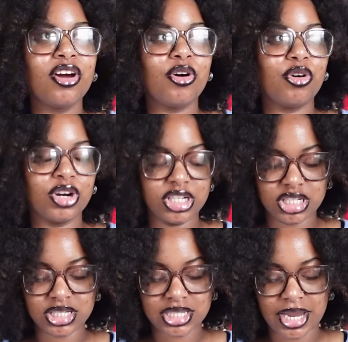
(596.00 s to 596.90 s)
or
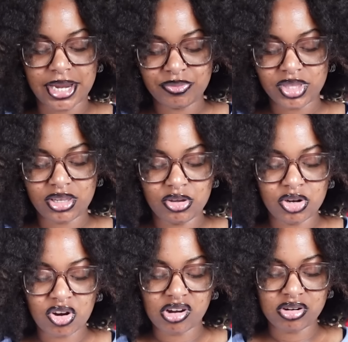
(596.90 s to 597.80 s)
just like, you
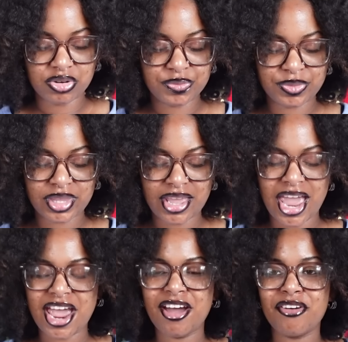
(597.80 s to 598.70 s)
know,
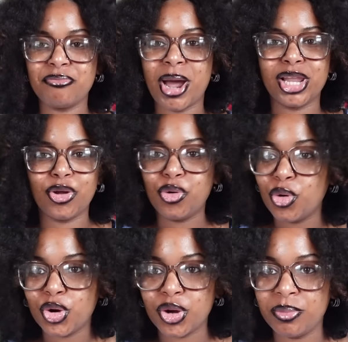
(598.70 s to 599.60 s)
have my
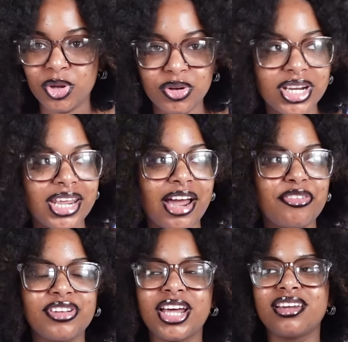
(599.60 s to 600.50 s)
local community. I
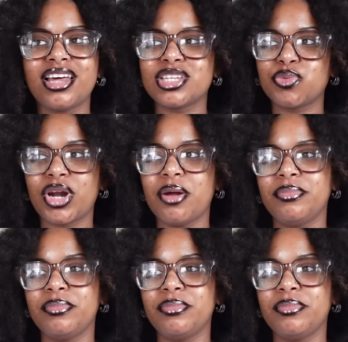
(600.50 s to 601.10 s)
feel like that's what I'm